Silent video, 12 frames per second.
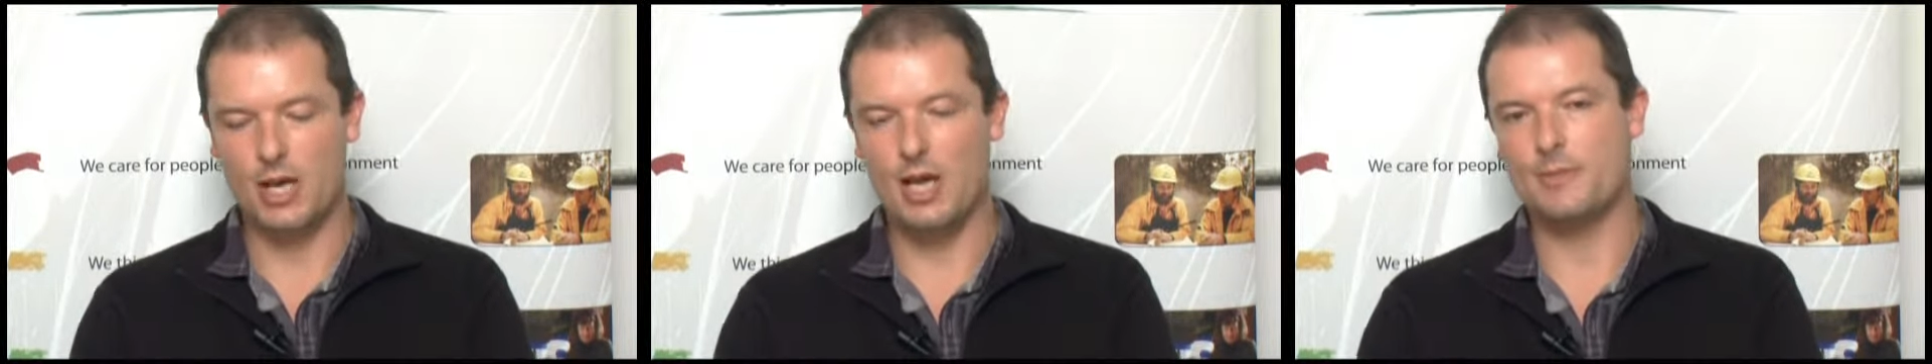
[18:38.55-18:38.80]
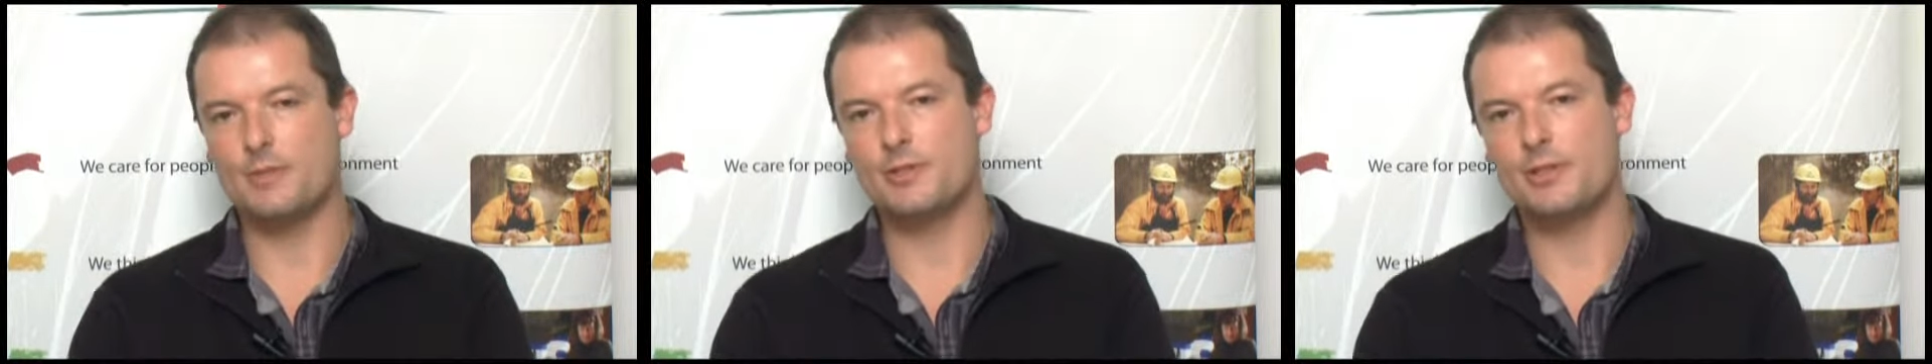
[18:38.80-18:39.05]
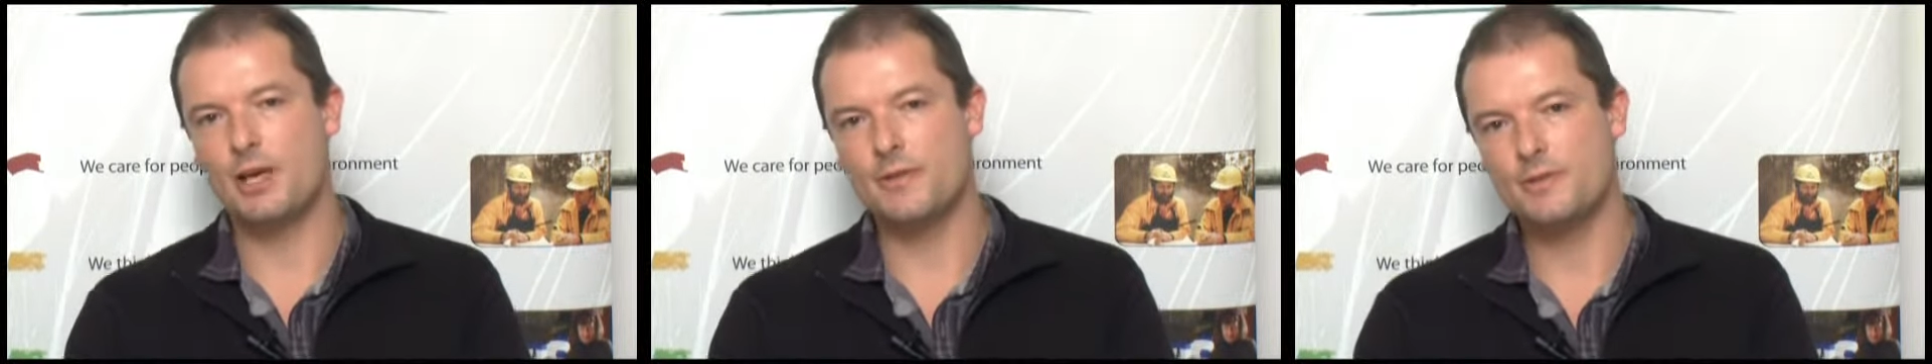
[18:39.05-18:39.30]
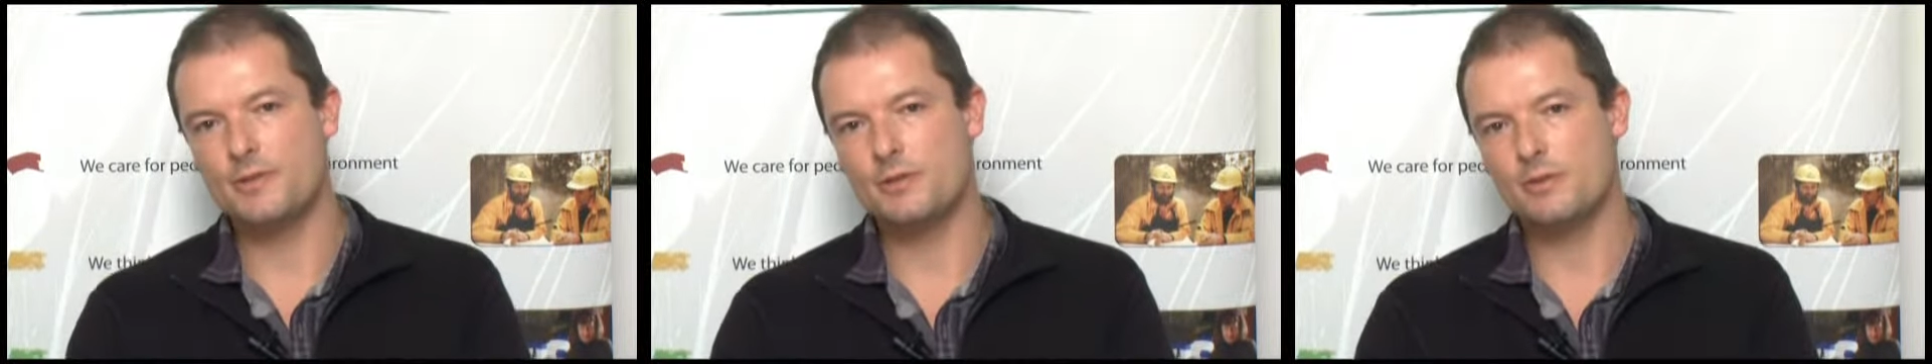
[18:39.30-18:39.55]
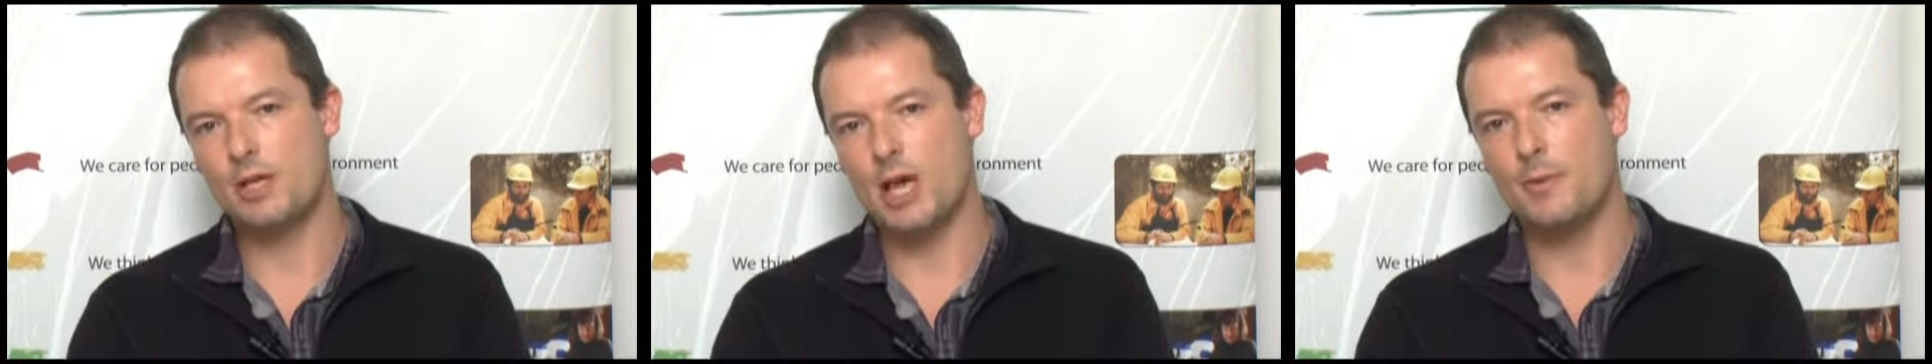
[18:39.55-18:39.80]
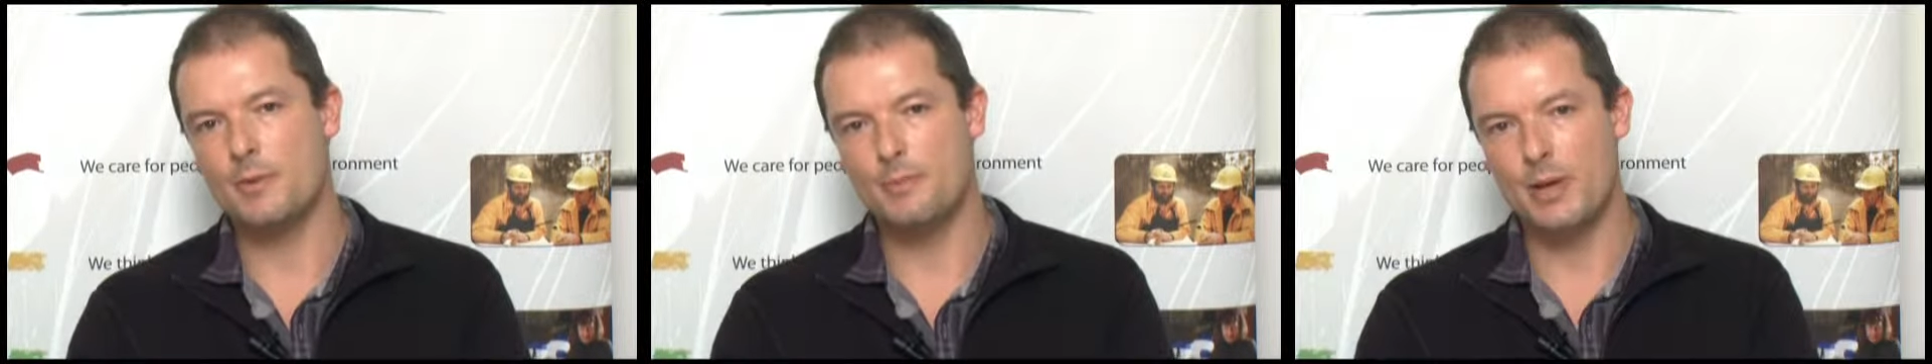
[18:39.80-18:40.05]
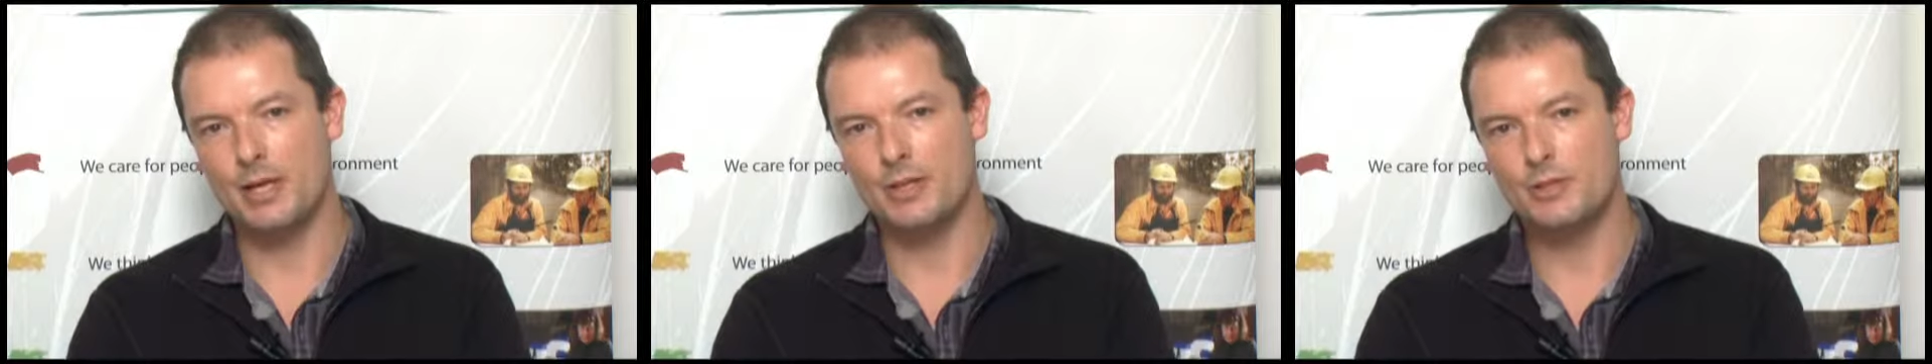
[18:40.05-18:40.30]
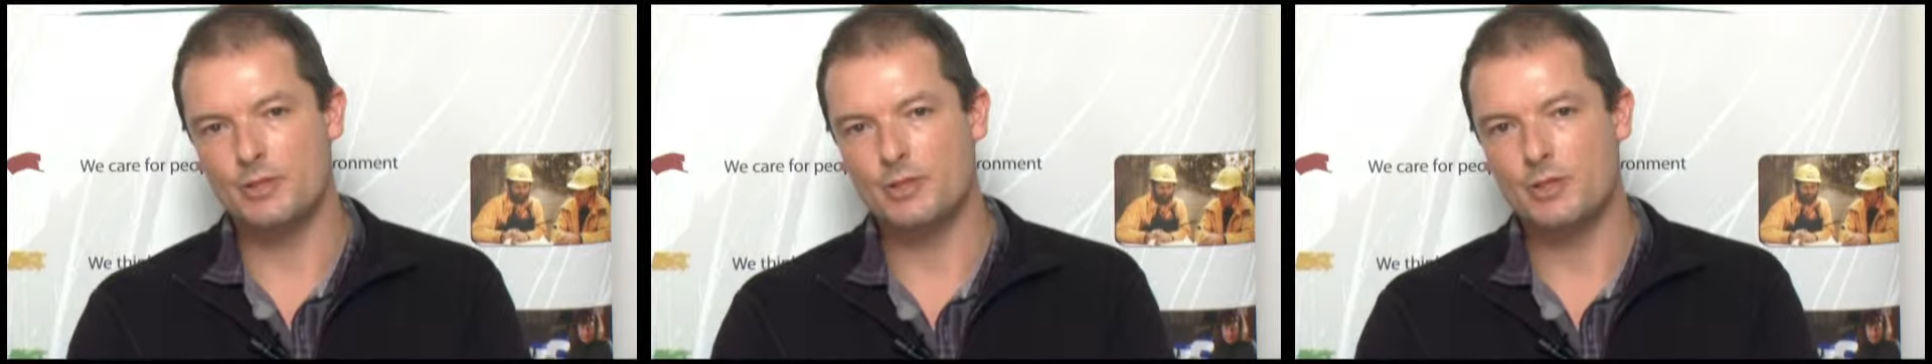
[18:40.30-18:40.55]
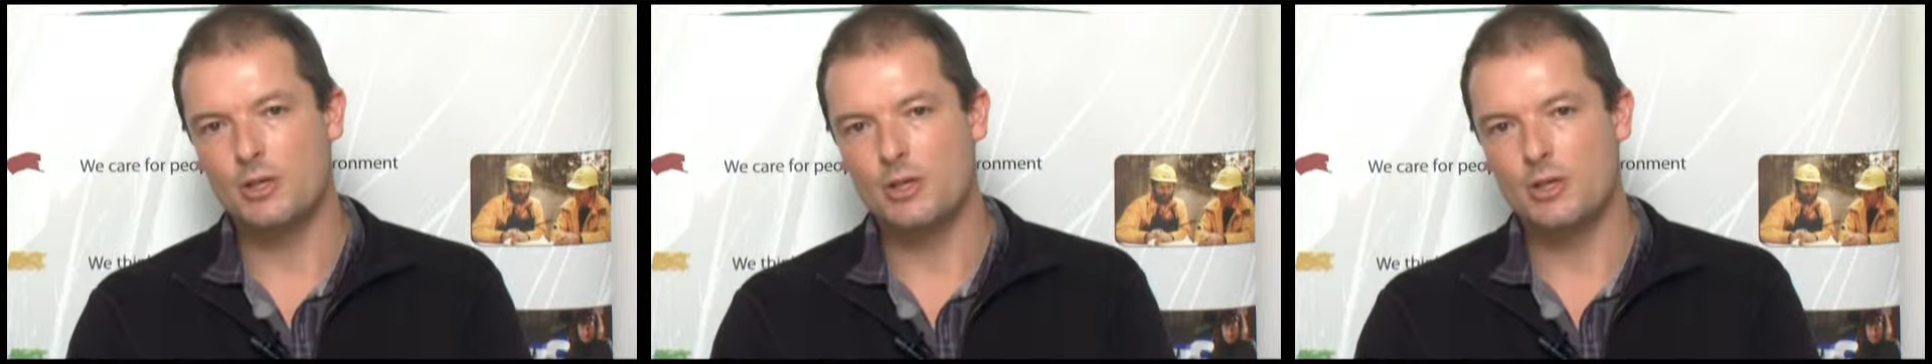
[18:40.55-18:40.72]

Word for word: carbon safes, carbon banks,